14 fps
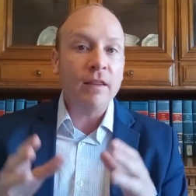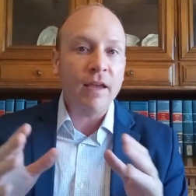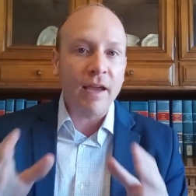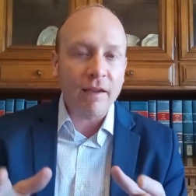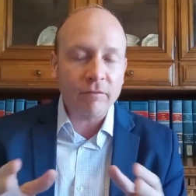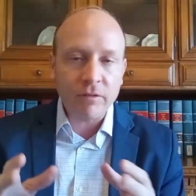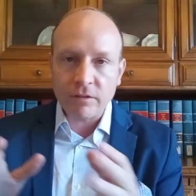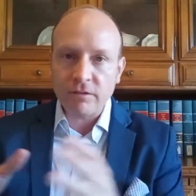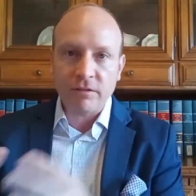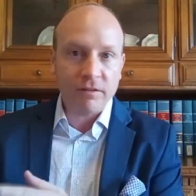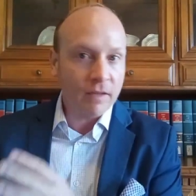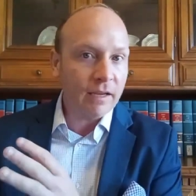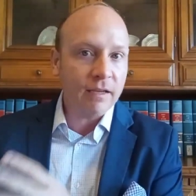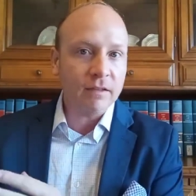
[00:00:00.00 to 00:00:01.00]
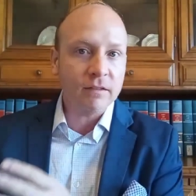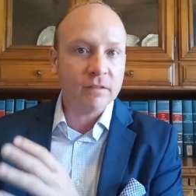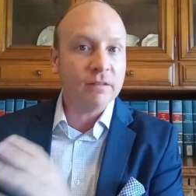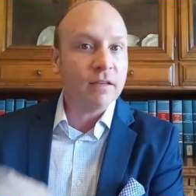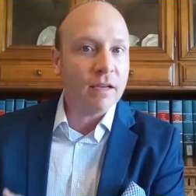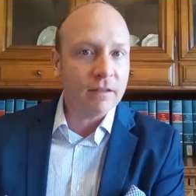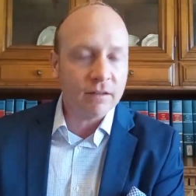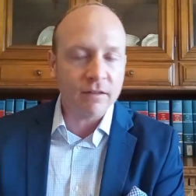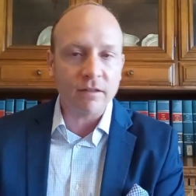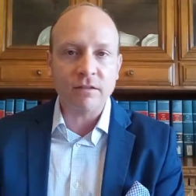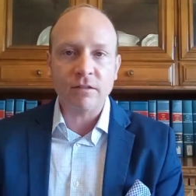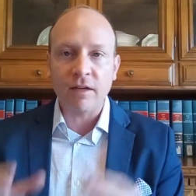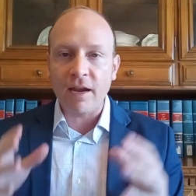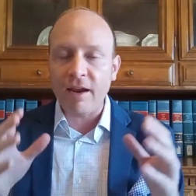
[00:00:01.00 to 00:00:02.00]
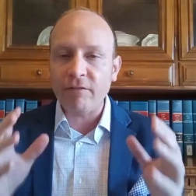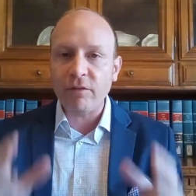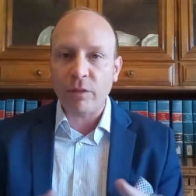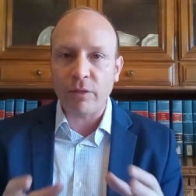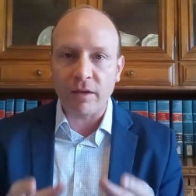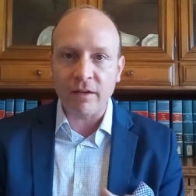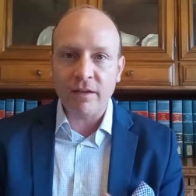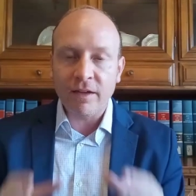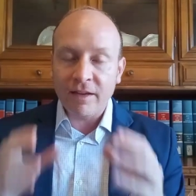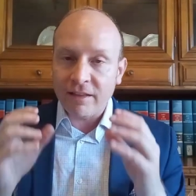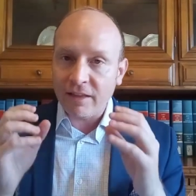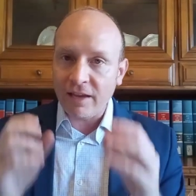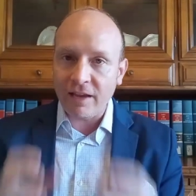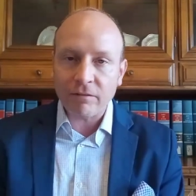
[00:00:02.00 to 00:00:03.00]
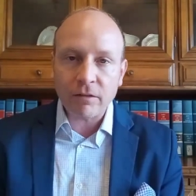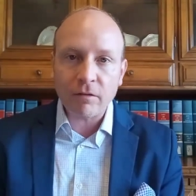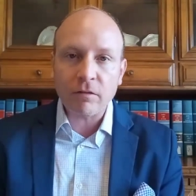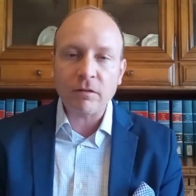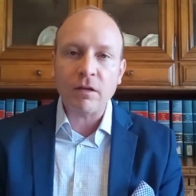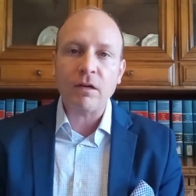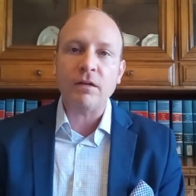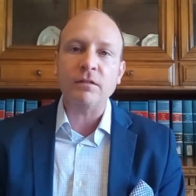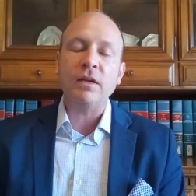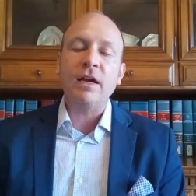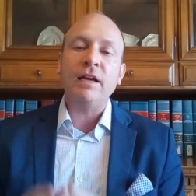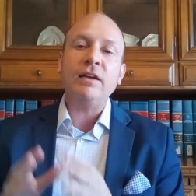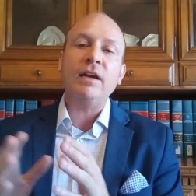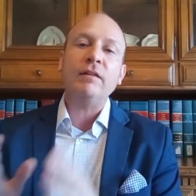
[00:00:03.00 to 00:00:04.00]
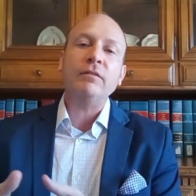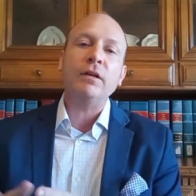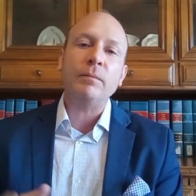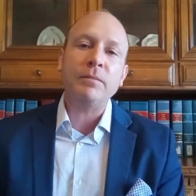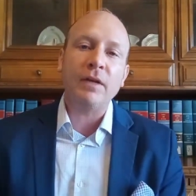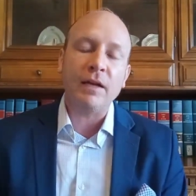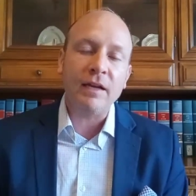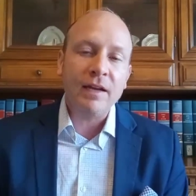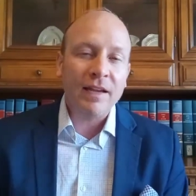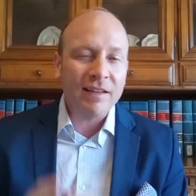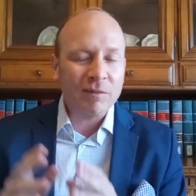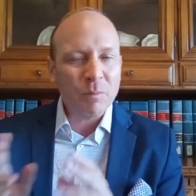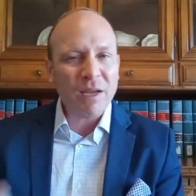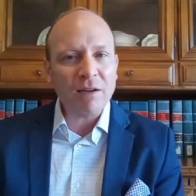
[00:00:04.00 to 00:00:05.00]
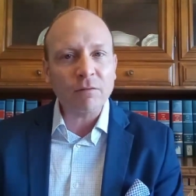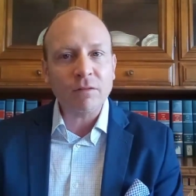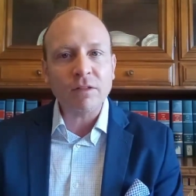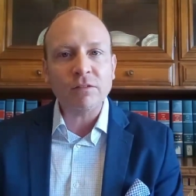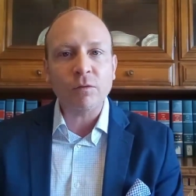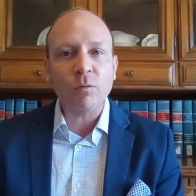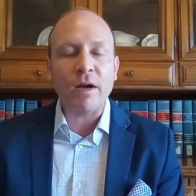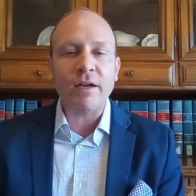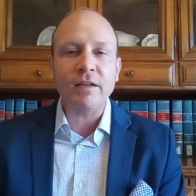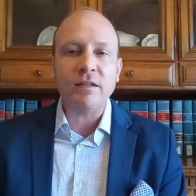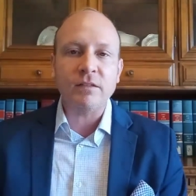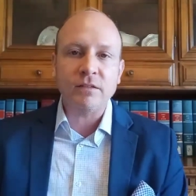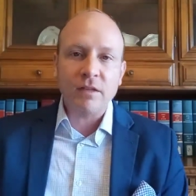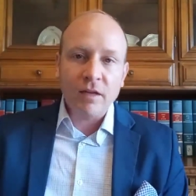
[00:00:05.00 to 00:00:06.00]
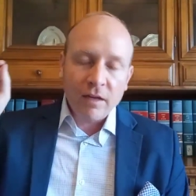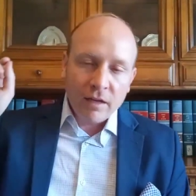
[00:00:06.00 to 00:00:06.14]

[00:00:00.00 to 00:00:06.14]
They have their state senators, everything. They have their own laws, and you have to update. And the main reason why is